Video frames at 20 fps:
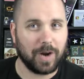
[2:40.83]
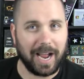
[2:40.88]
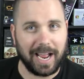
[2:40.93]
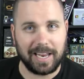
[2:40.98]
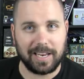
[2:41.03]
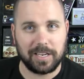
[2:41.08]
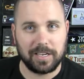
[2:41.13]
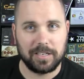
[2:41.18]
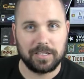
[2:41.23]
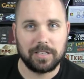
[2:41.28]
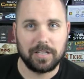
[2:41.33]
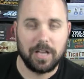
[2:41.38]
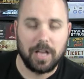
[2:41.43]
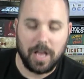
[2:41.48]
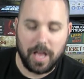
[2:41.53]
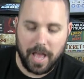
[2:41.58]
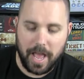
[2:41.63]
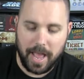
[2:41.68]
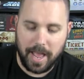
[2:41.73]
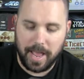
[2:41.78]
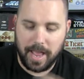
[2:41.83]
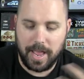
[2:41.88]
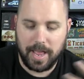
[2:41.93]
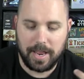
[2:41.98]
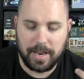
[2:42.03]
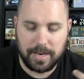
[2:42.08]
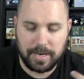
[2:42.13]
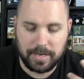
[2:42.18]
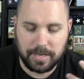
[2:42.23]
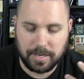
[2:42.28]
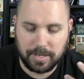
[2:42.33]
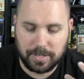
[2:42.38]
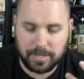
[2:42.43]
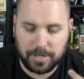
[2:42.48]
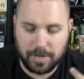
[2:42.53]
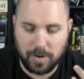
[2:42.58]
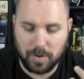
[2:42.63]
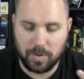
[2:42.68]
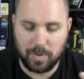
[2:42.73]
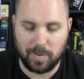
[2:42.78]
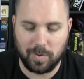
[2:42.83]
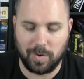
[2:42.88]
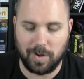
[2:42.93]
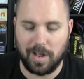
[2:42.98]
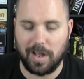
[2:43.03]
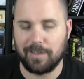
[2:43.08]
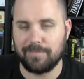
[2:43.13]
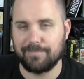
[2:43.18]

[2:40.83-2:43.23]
Island, and so